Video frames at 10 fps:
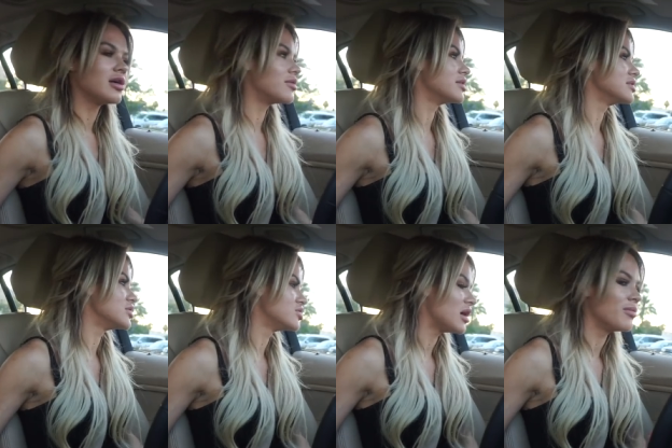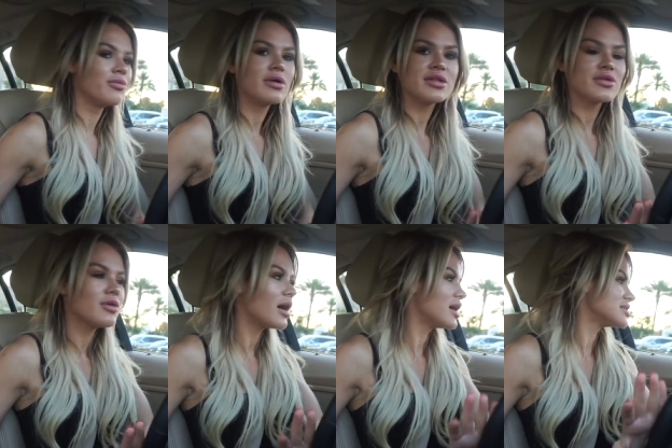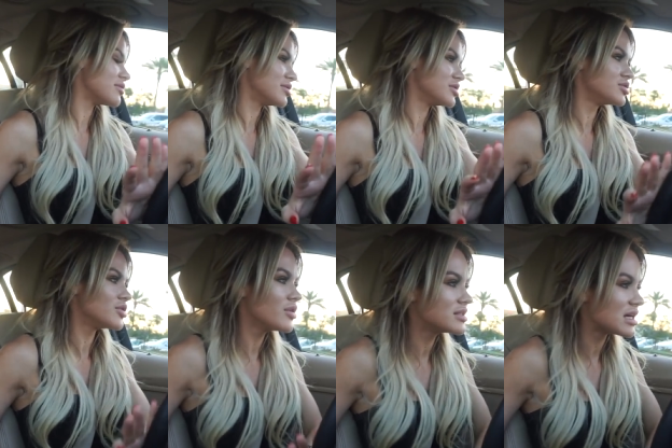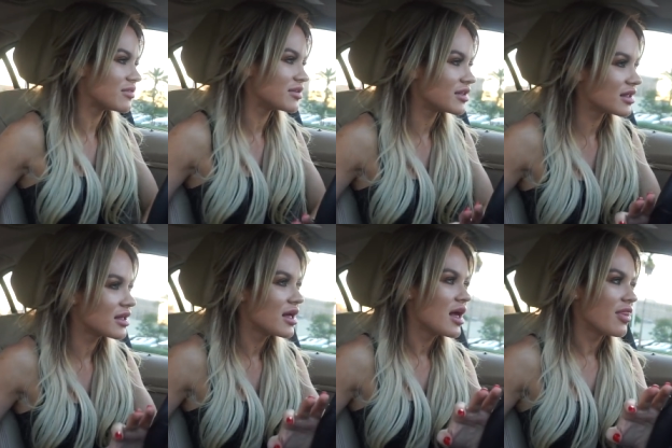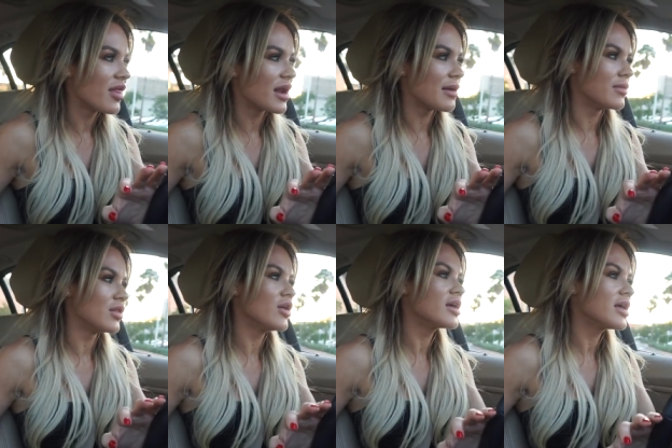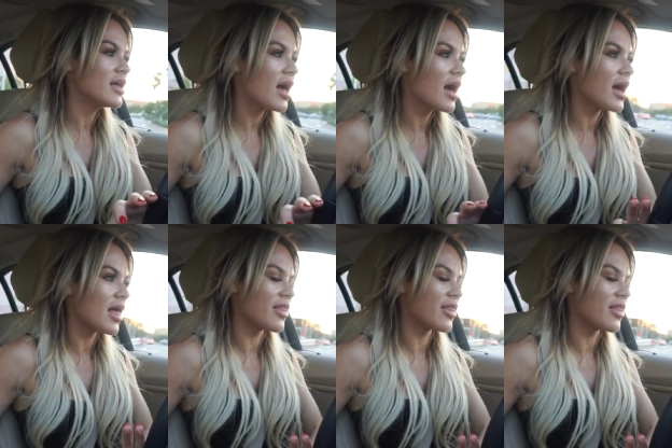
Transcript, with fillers: I wanted to shop with you guys. I wanted to show you guys everything that I'm looking at,